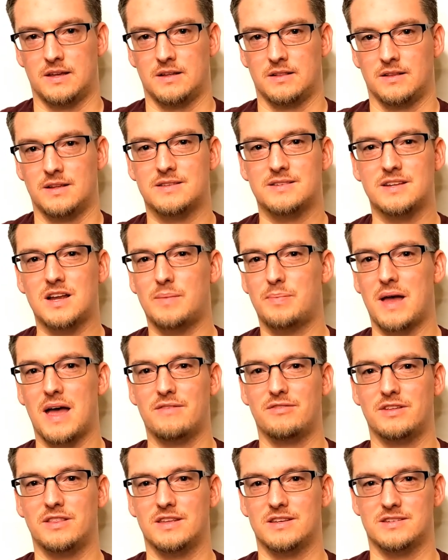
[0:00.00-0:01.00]
Let's stop
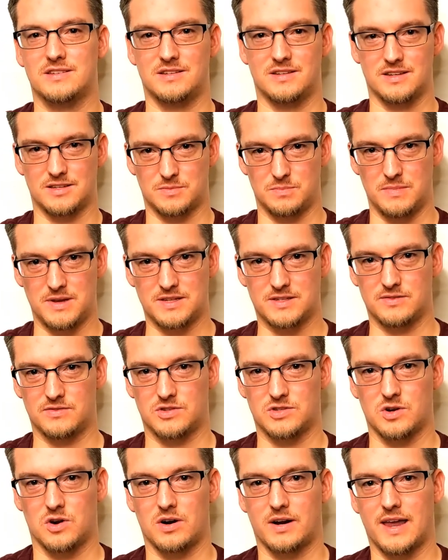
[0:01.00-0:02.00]
having this dismissive
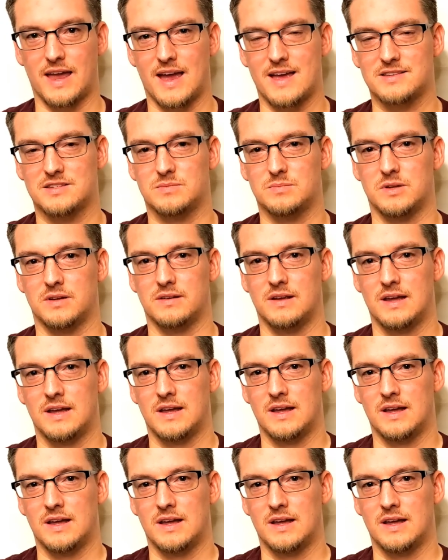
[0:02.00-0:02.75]
sarcasm and